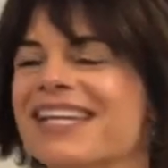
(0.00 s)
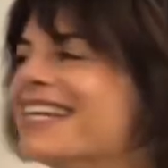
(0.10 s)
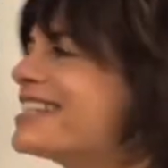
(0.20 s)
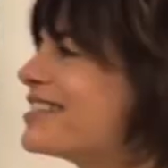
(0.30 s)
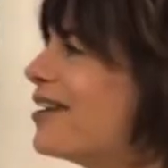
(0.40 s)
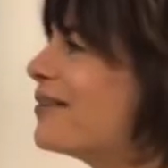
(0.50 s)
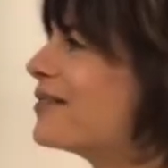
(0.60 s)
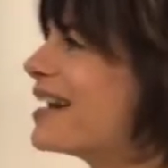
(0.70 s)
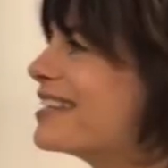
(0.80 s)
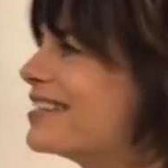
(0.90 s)

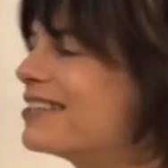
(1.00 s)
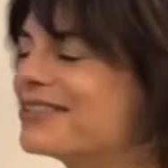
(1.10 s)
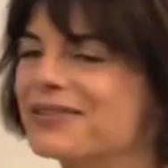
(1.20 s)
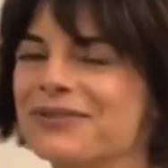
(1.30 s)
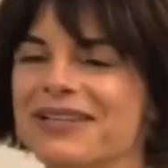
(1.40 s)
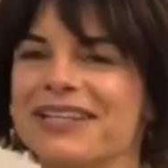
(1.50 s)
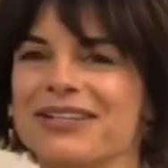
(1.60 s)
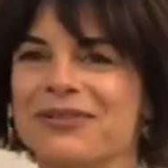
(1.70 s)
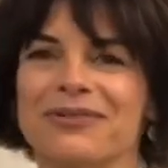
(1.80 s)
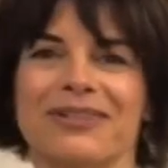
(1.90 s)
So
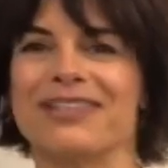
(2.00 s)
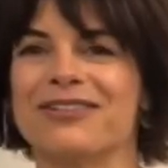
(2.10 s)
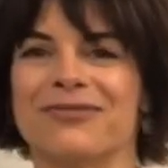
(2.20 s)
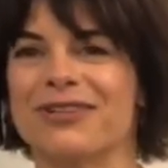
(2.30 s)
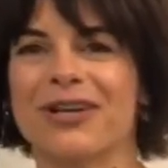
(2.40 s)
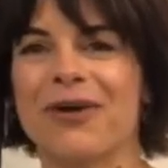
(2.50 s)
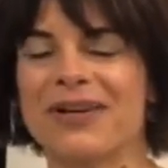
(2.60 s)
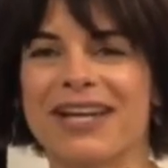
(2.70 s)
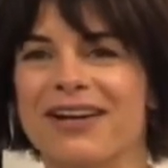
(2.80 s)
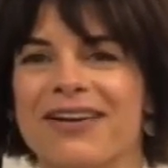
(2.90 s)
you can go
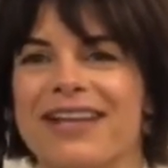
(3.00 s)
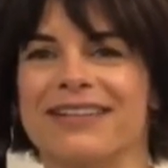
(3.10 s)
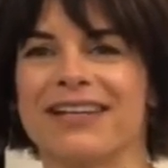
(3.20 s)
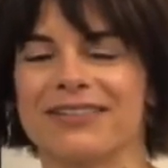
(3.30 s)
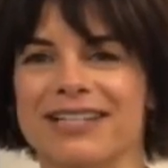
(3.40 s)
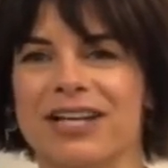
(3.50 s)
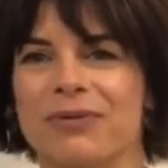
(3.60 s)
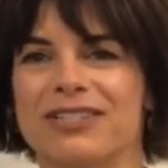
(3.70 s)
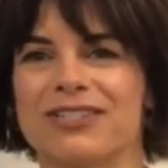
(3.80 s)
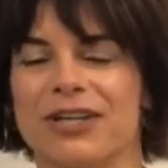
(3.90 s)
here, and it'll tell you
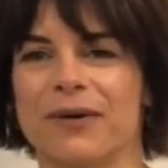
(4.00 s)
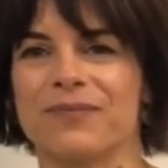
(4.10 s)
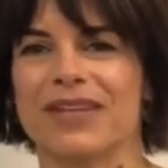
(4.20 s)
what to do.